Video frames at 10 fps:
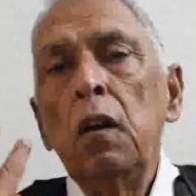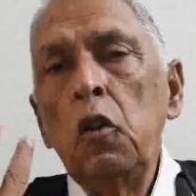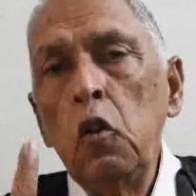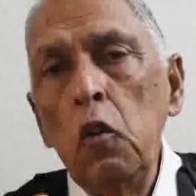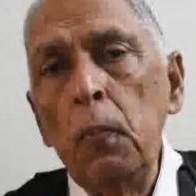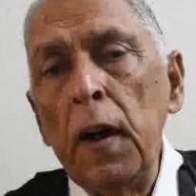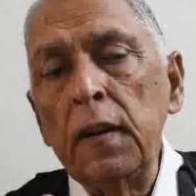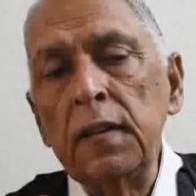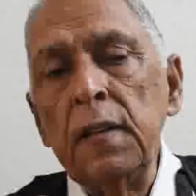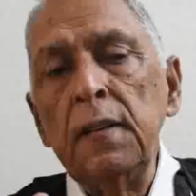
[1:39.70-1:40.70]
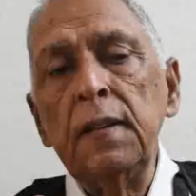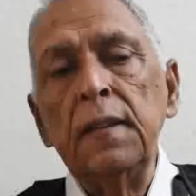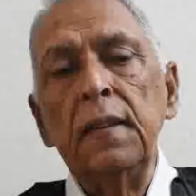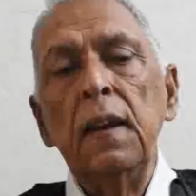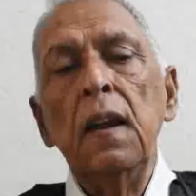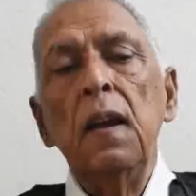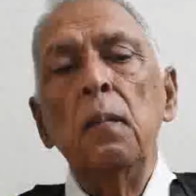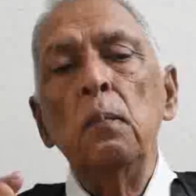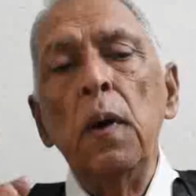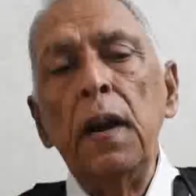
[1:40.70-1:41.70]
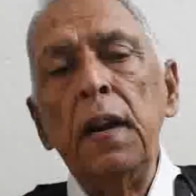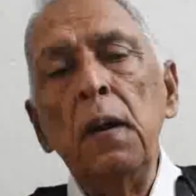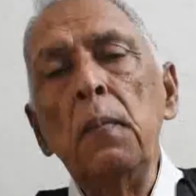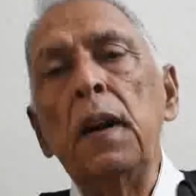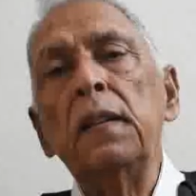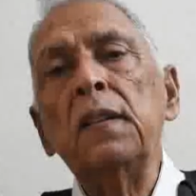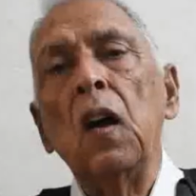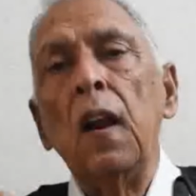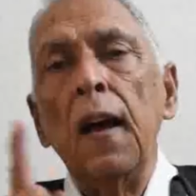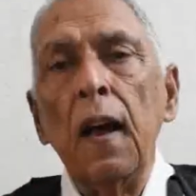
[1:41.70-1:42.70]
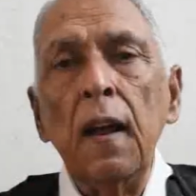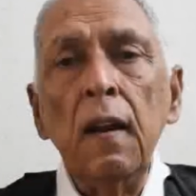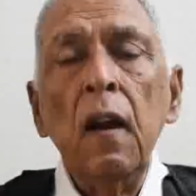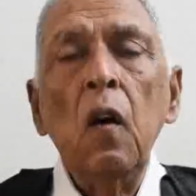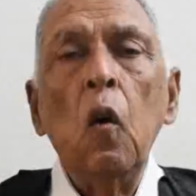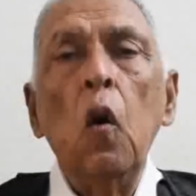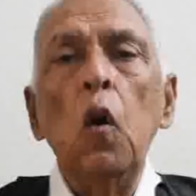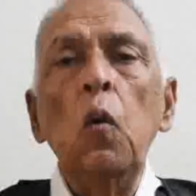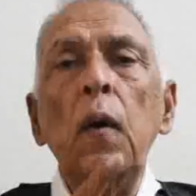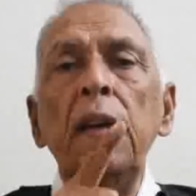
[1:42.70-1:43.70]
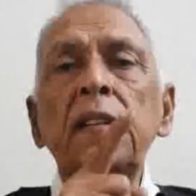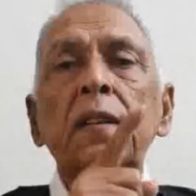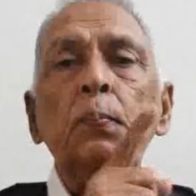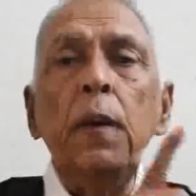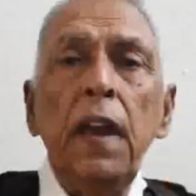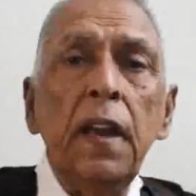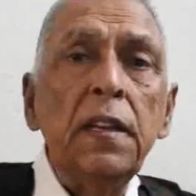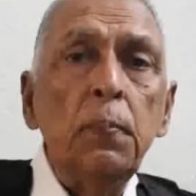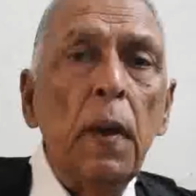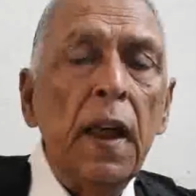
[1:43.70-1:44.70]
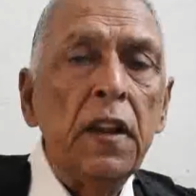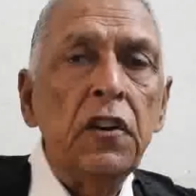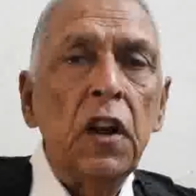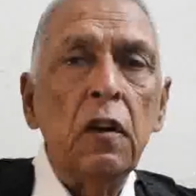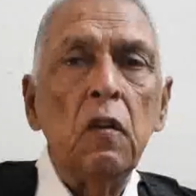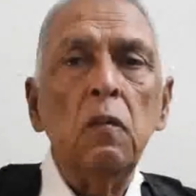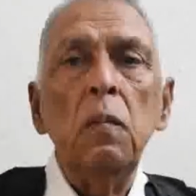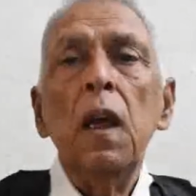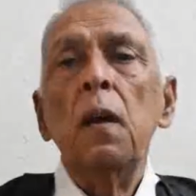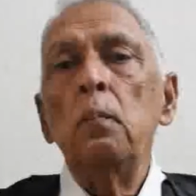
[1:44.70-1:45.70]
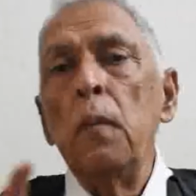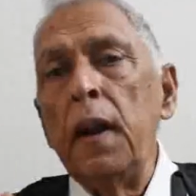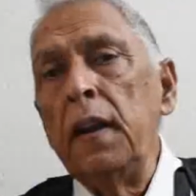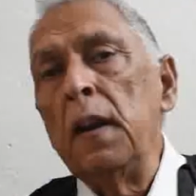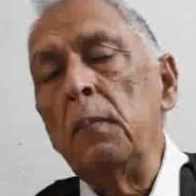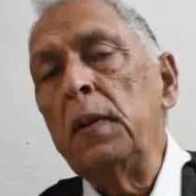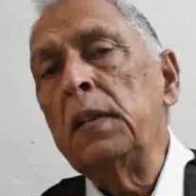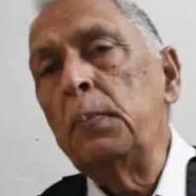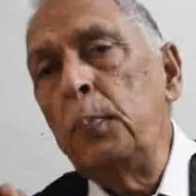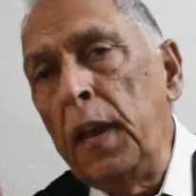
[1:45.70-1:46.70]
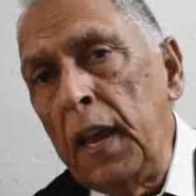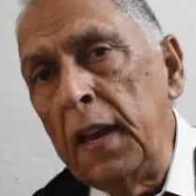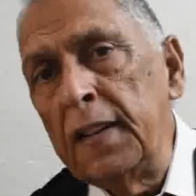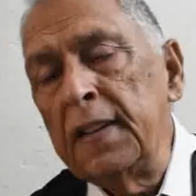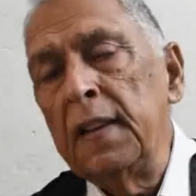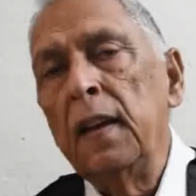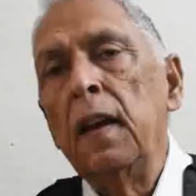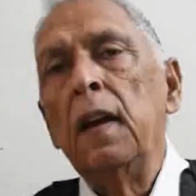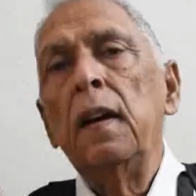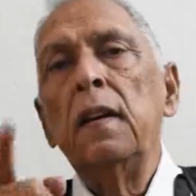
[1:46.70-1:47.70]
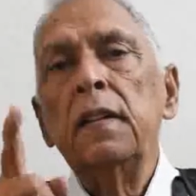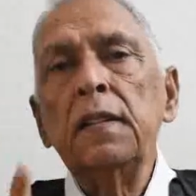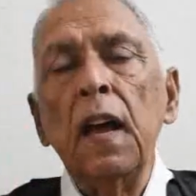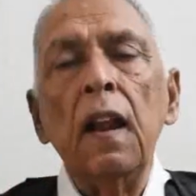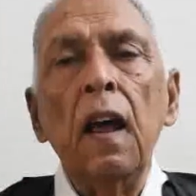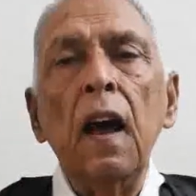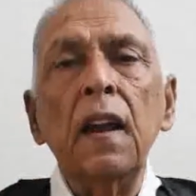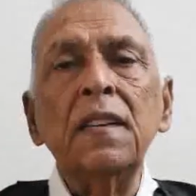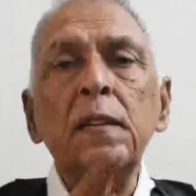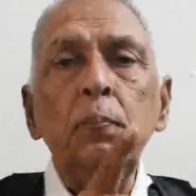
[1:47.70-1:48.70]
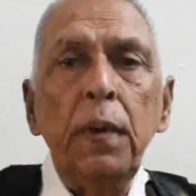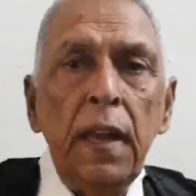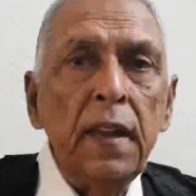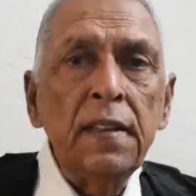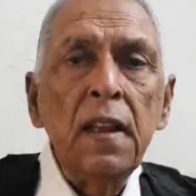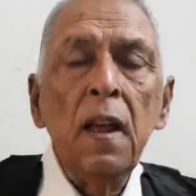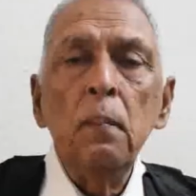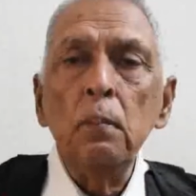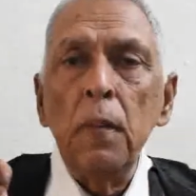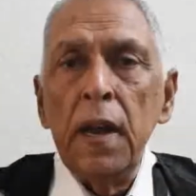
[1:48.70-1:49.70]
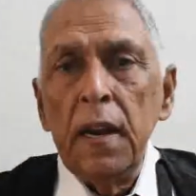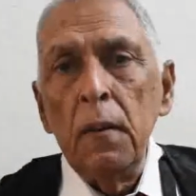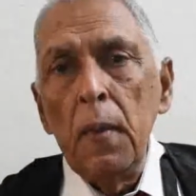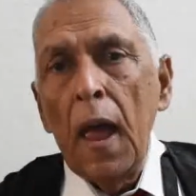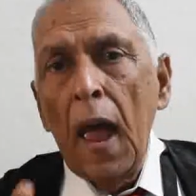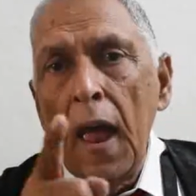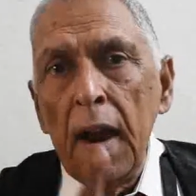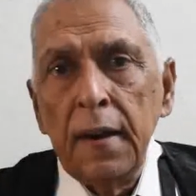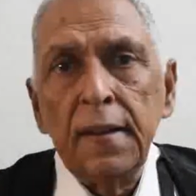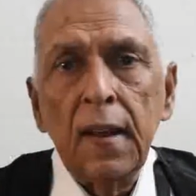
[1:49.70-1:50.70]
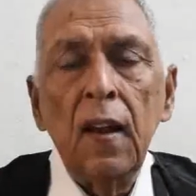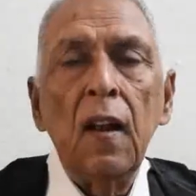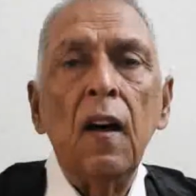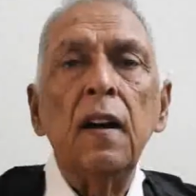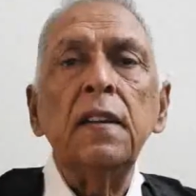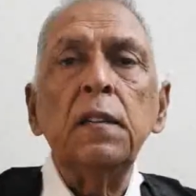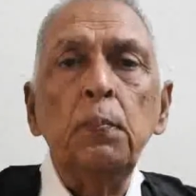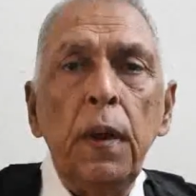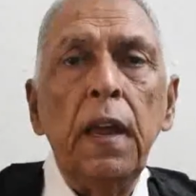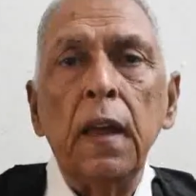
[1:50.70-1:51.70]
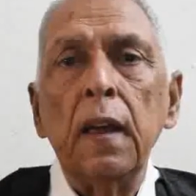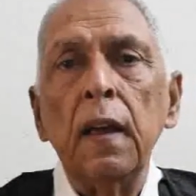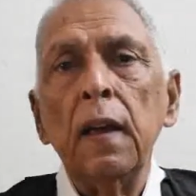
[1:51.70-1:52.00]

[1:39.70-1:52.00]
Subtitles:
two persons, Mariam and Salar always speak Spanish at home. Mariam speaks, Salar speaks, Mariam and Salar speak.